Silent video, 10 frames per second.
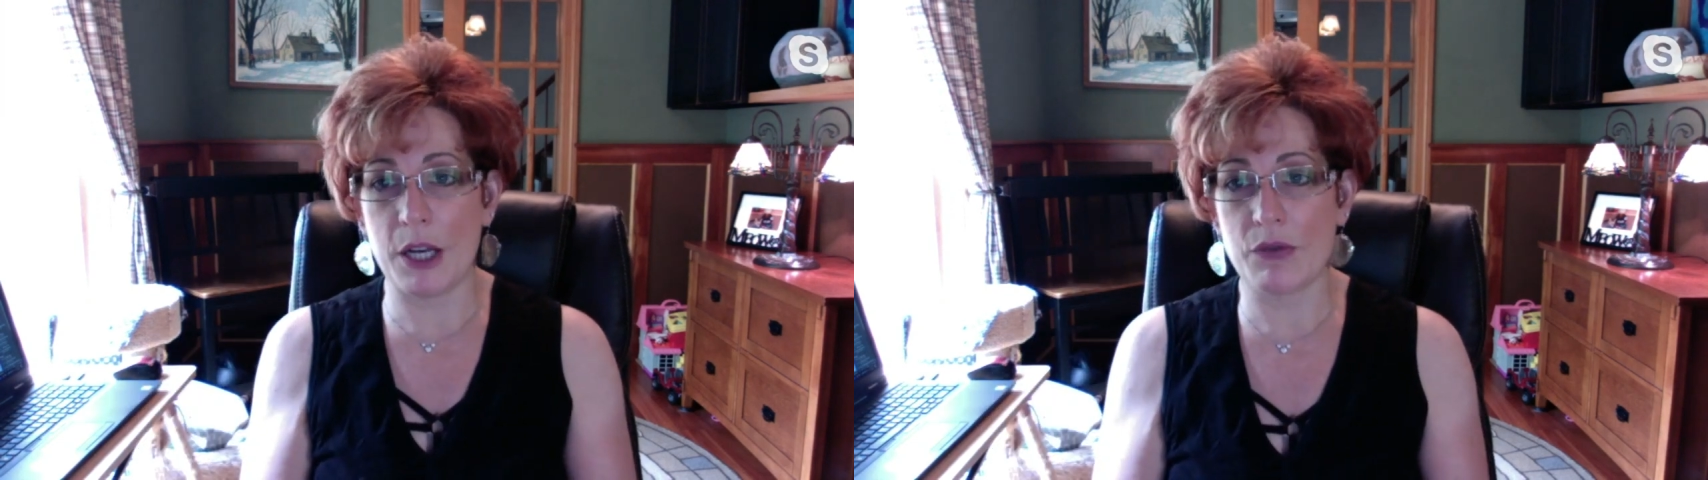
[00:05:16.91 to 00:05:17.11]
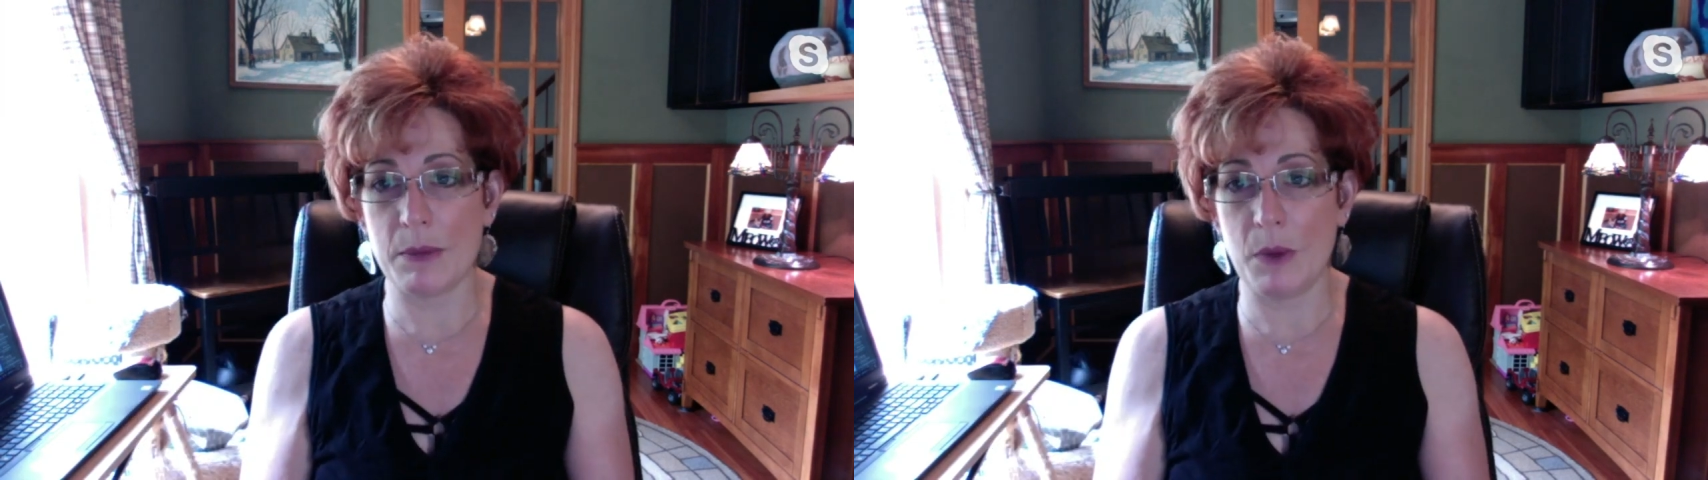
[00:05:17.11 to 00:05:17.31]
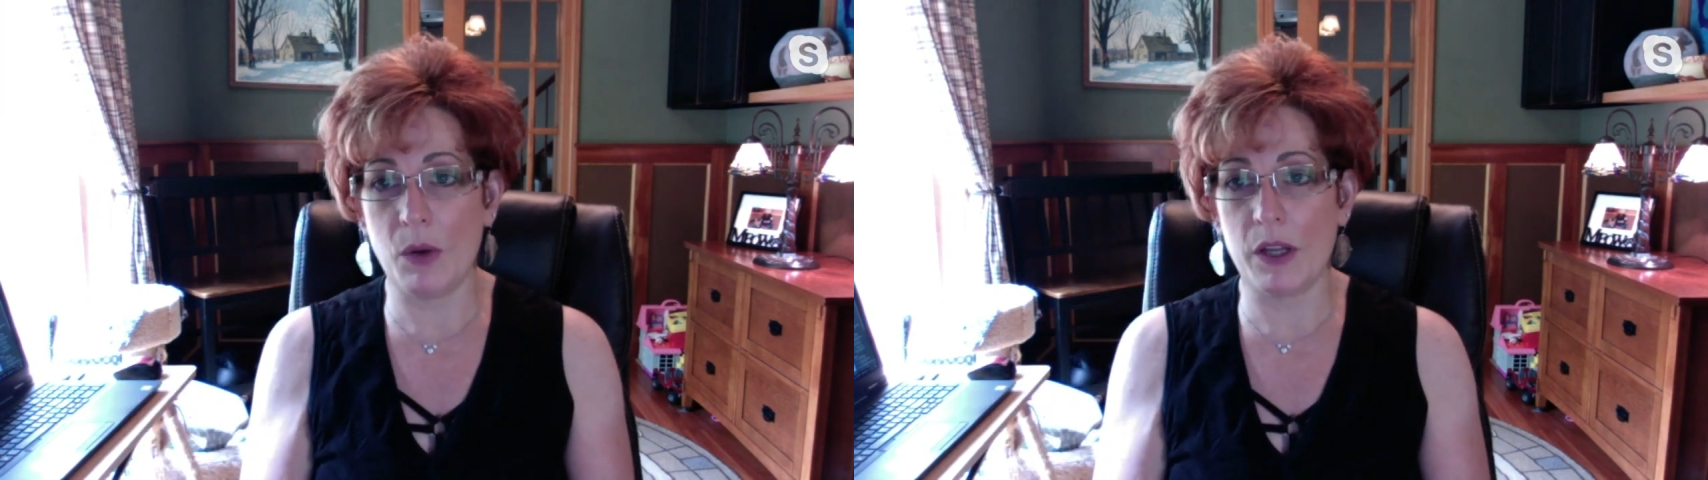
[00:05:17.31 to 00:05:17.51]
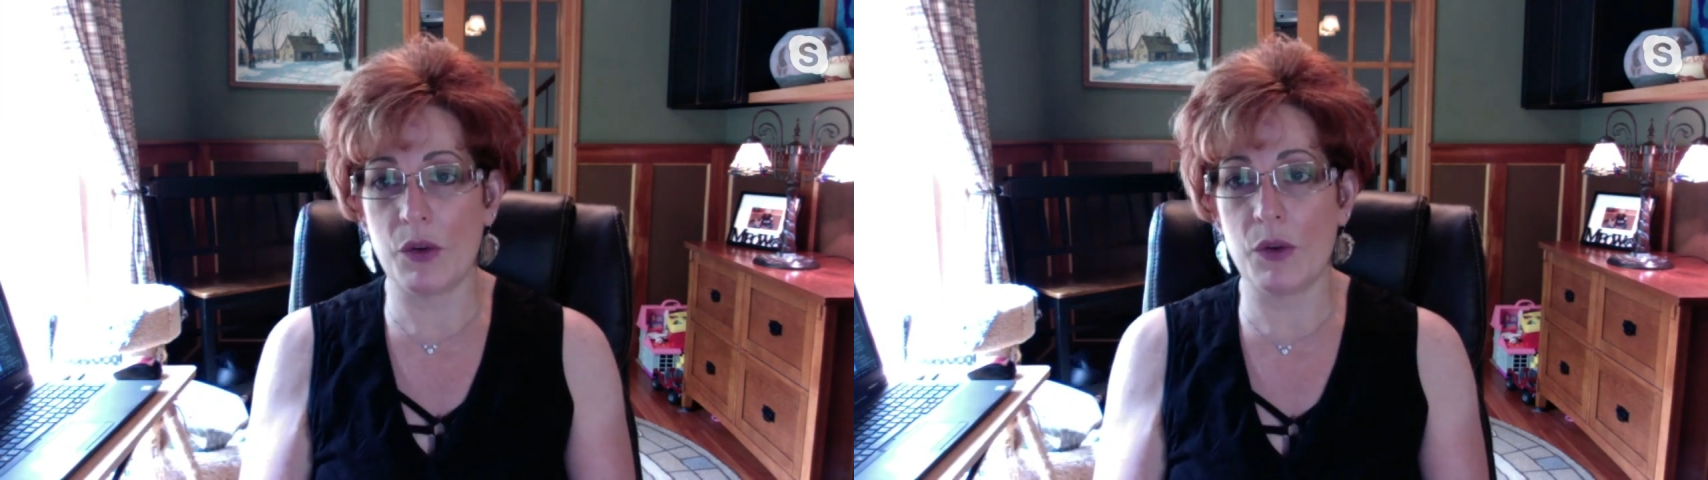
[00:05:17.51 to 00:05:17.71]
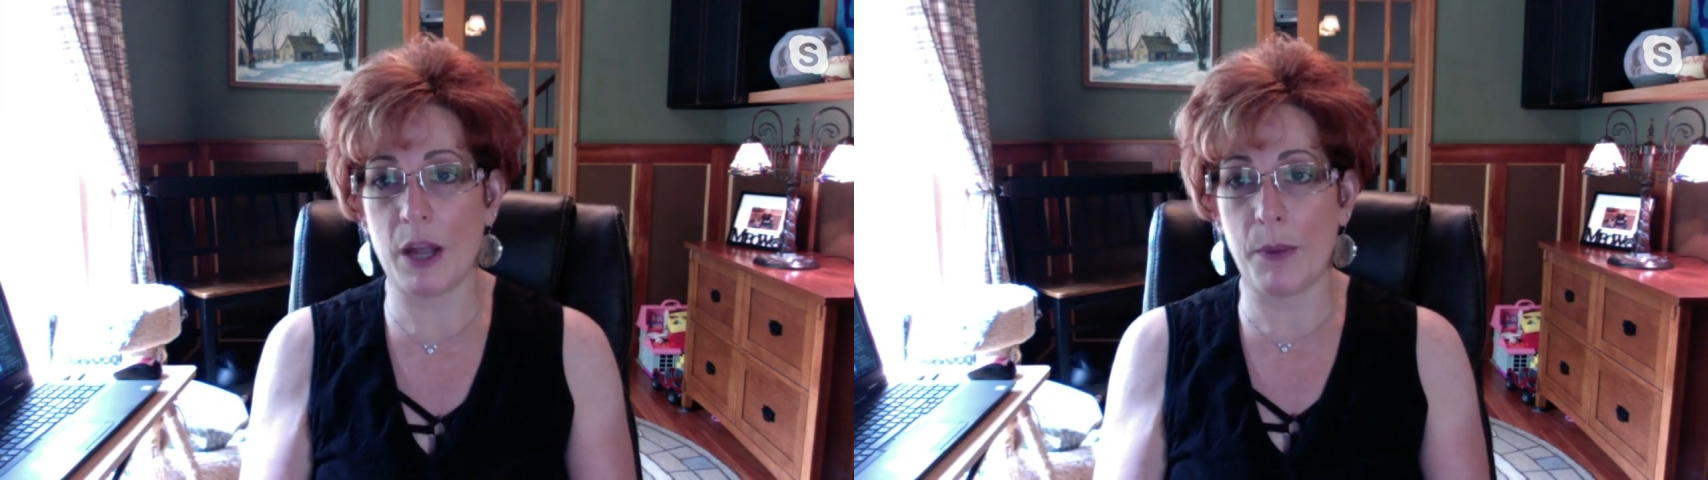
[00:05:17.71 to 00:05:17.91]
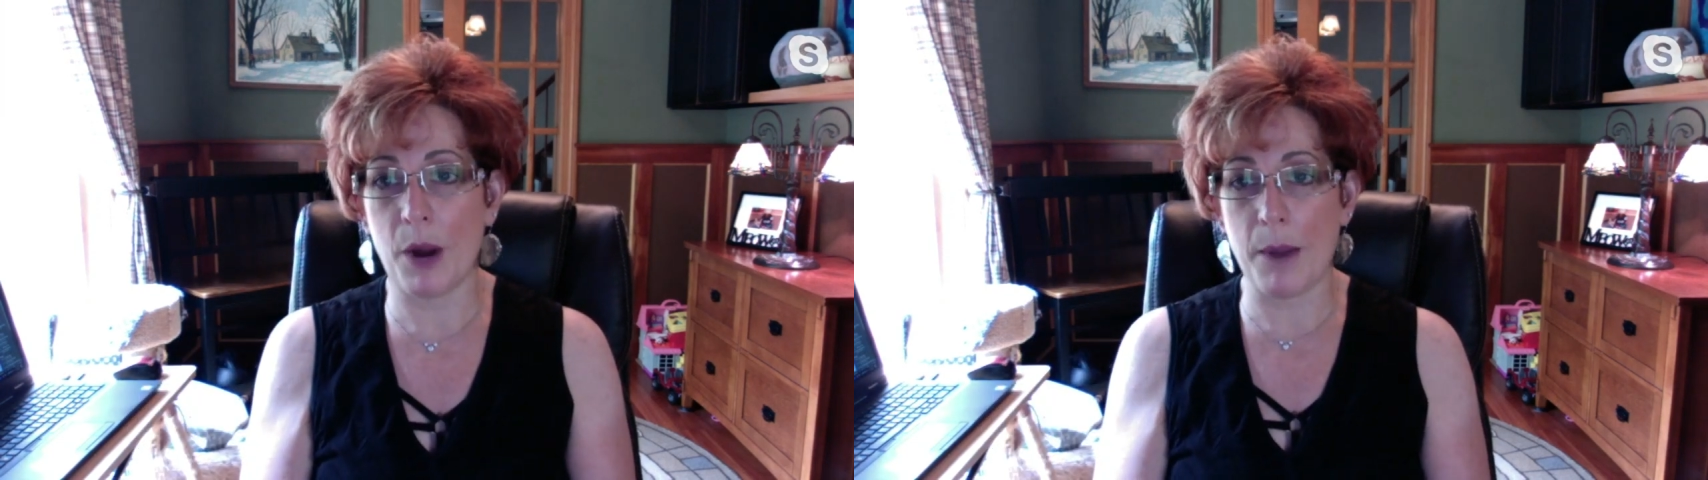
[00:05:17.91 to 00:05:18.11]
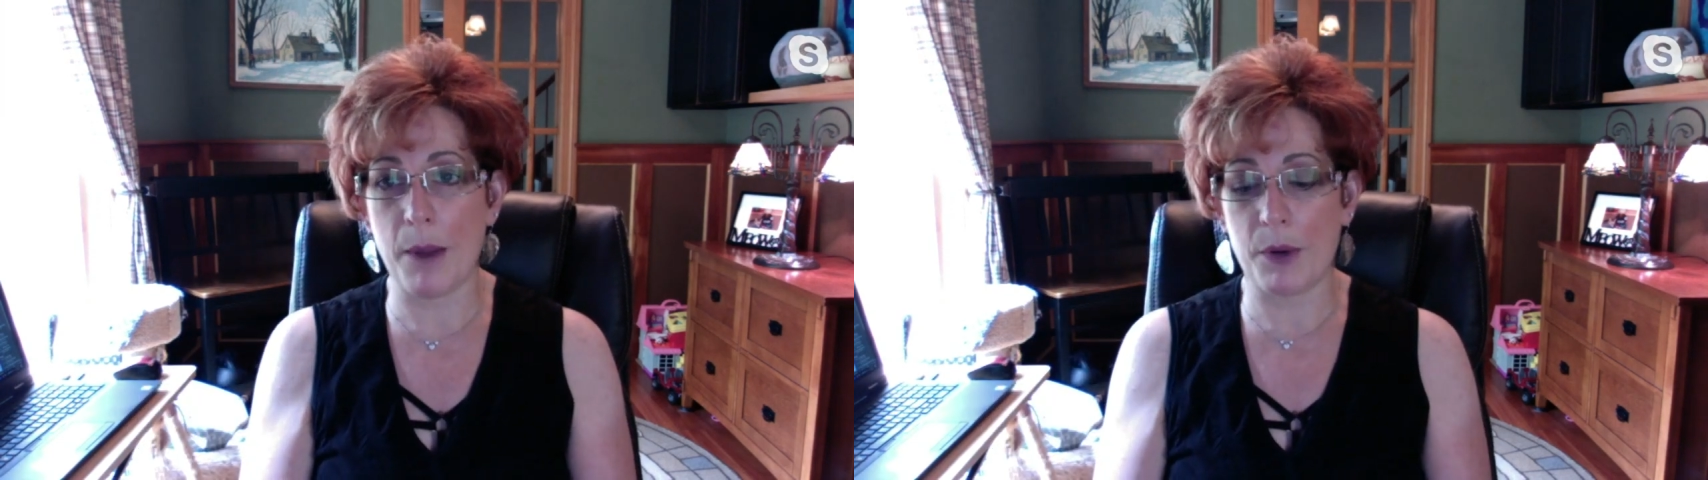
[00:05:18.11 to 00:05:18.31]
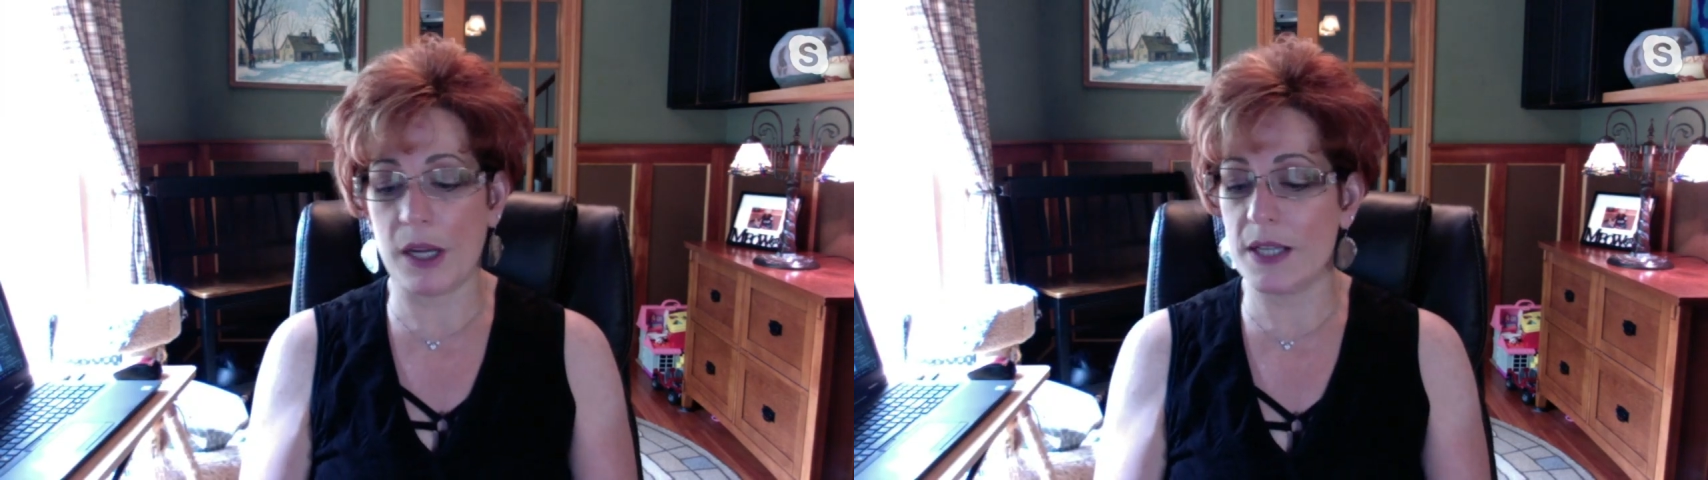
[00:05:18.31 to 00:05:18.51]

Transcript: remotely through that property because